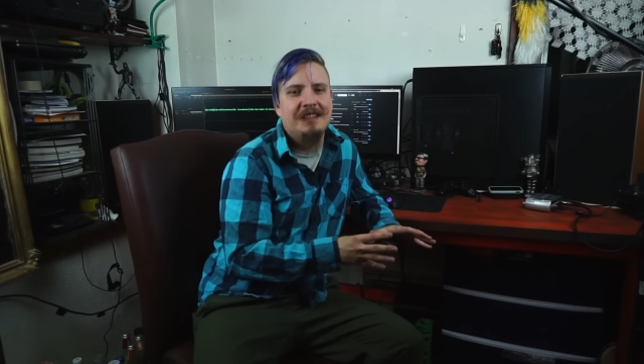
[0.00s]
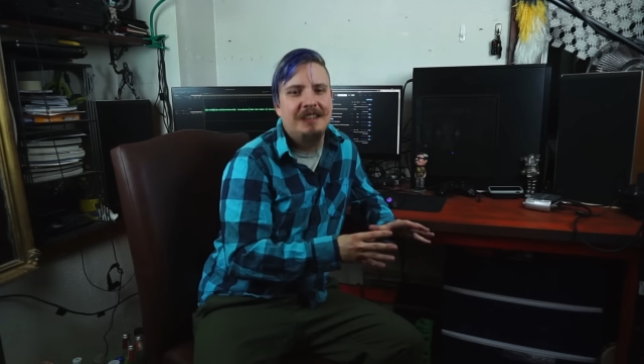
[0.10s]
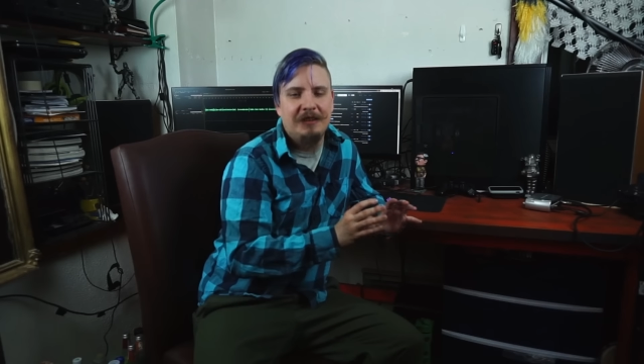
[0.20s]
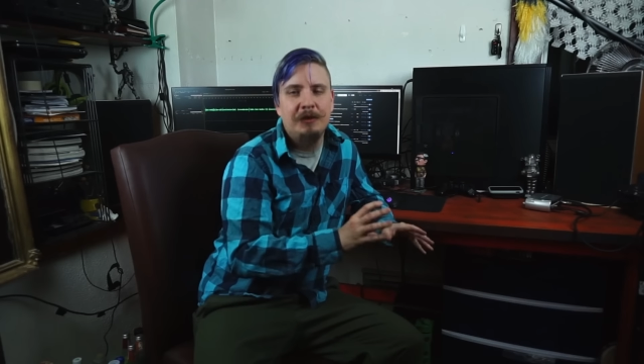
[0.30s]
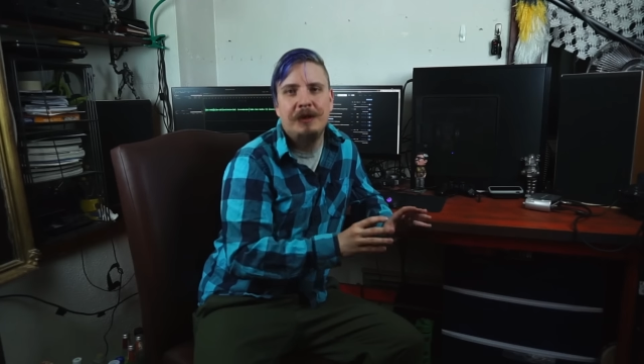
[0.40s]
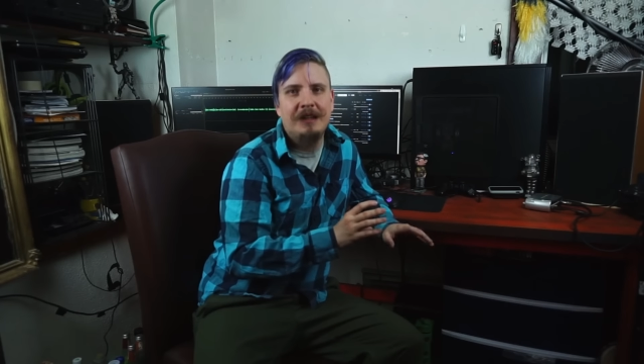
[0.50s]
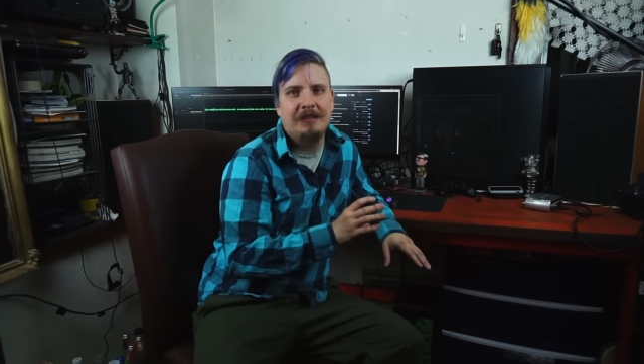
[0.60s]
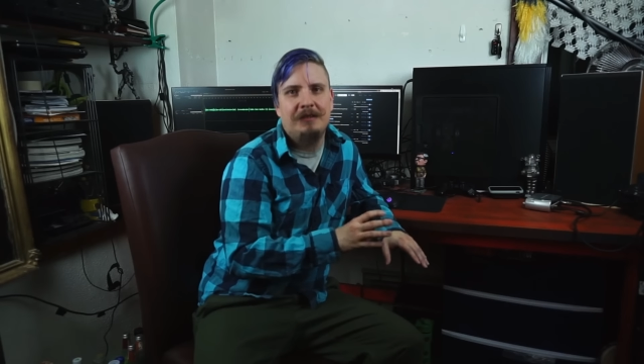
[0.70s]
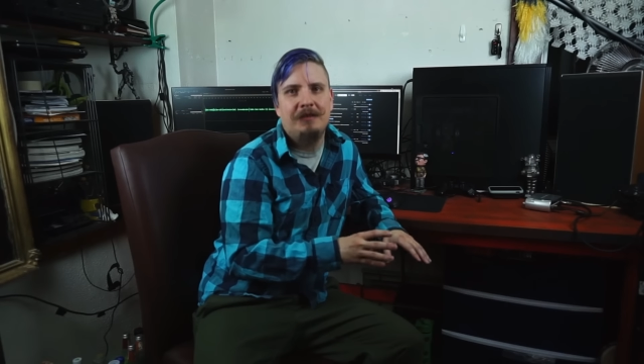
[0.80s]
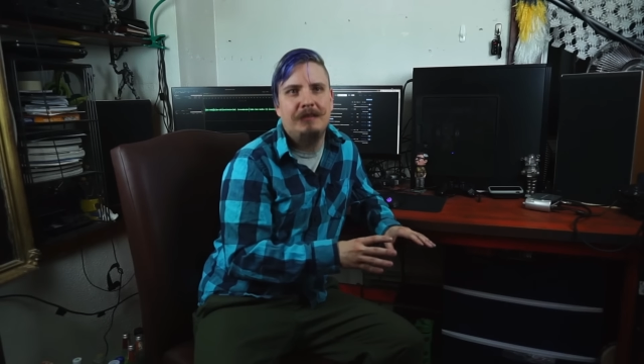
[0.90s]
in
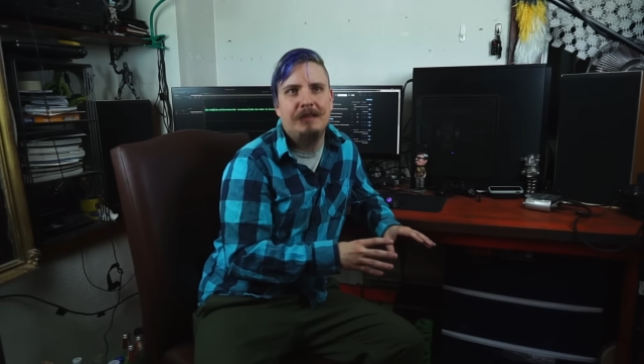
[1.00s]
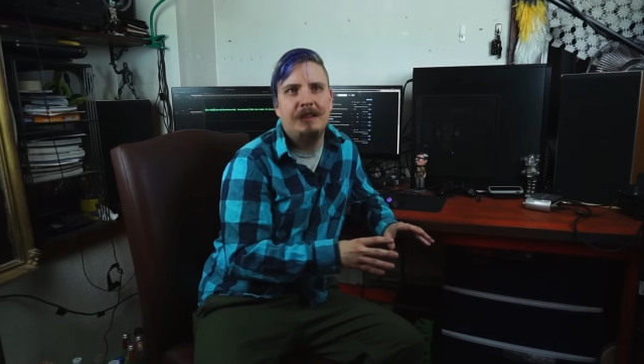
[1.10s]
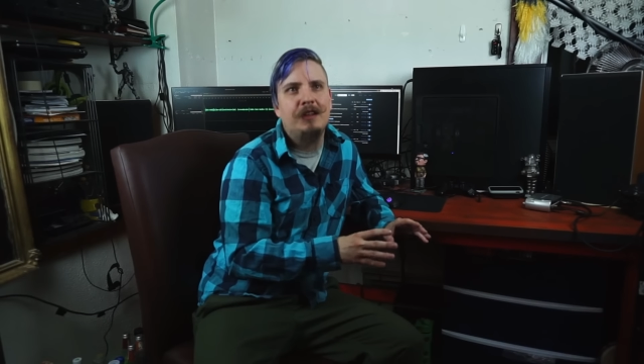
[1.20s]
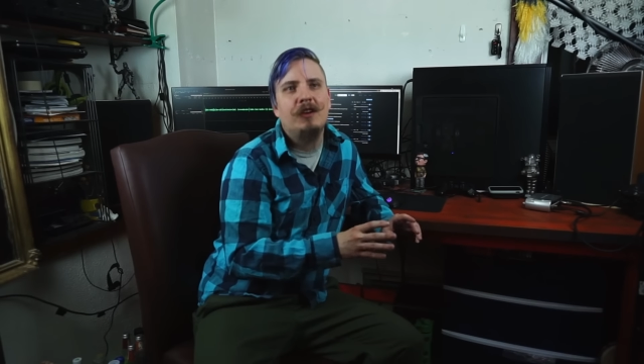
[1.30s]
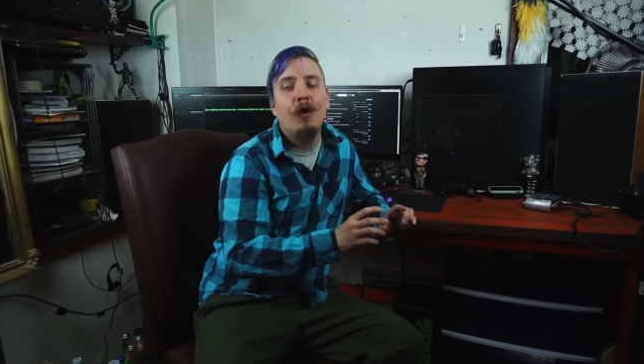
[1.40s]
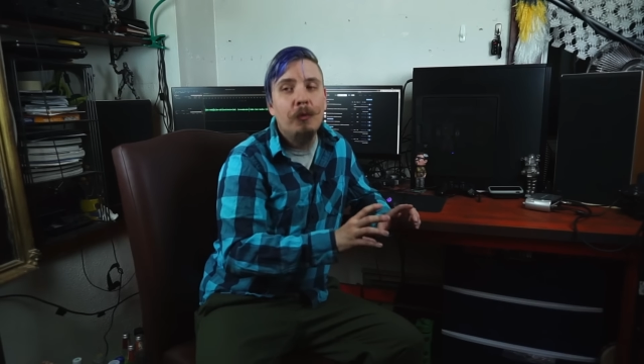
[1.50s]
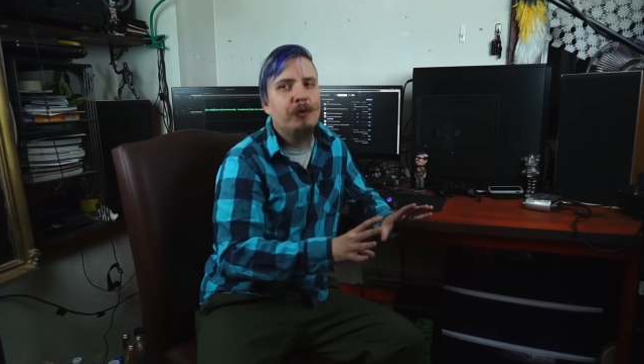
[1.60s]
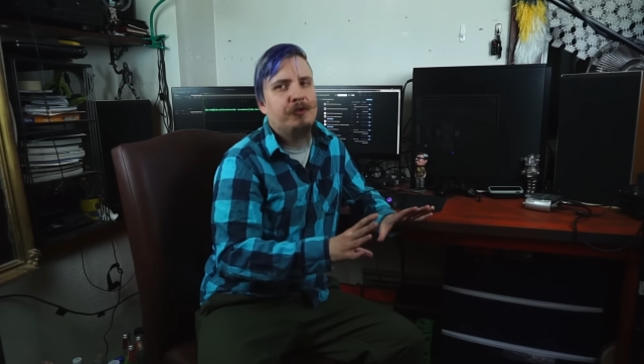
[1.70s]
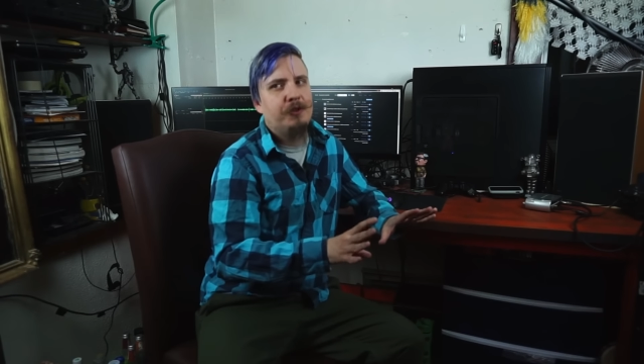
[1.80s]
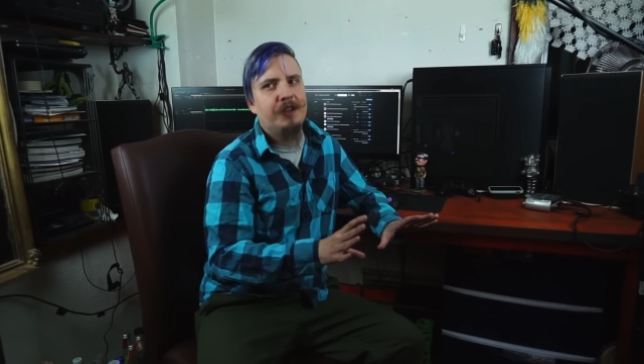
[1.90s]
2015,
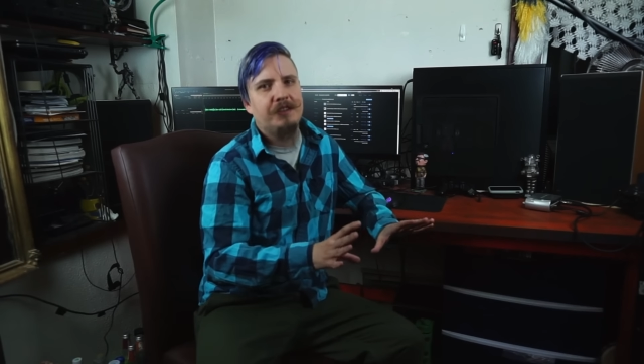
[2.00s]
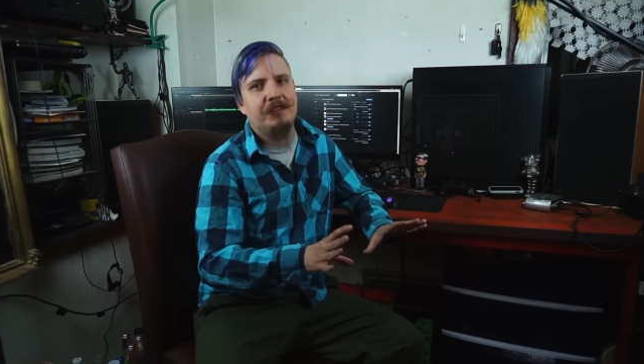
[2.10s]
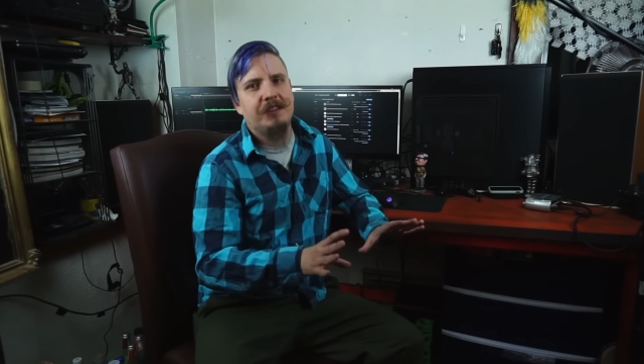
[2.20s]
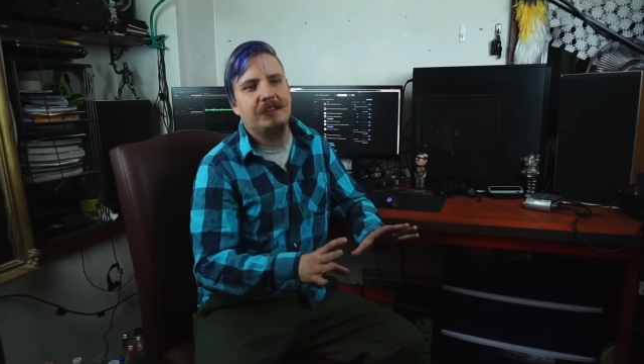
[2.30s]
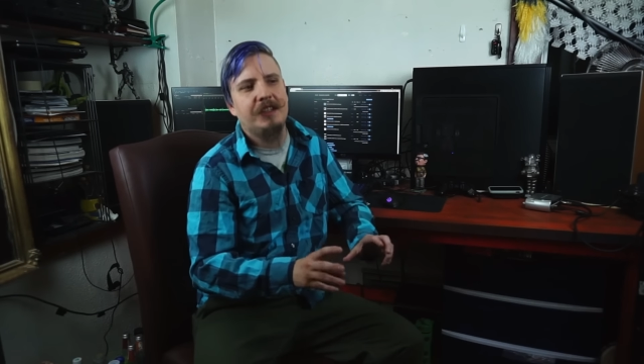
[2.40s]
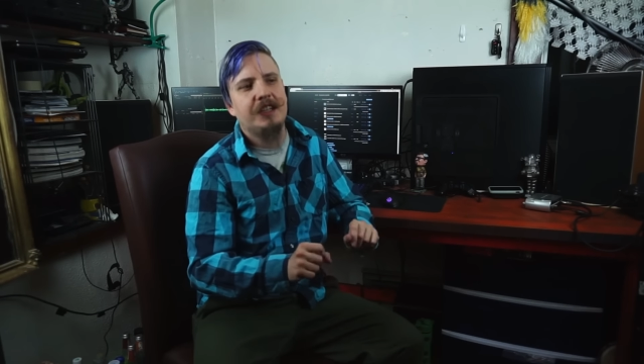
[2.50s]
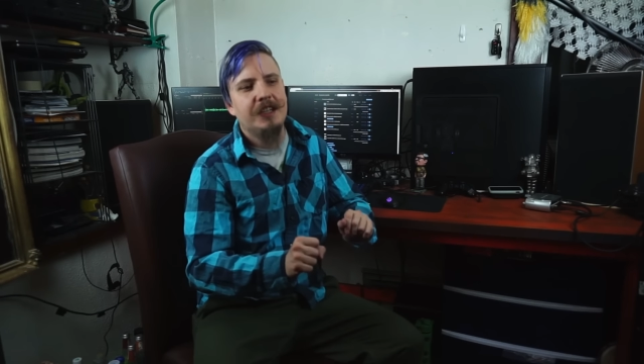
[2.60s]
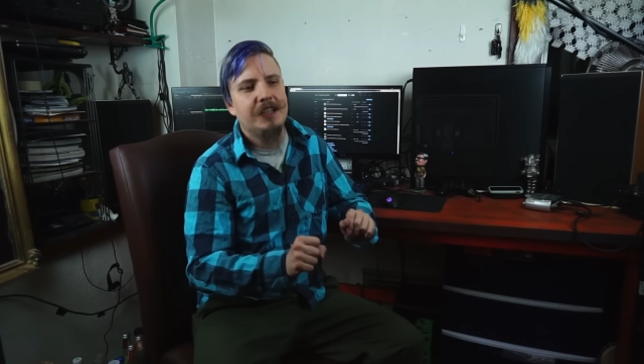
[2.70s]
almost 2016.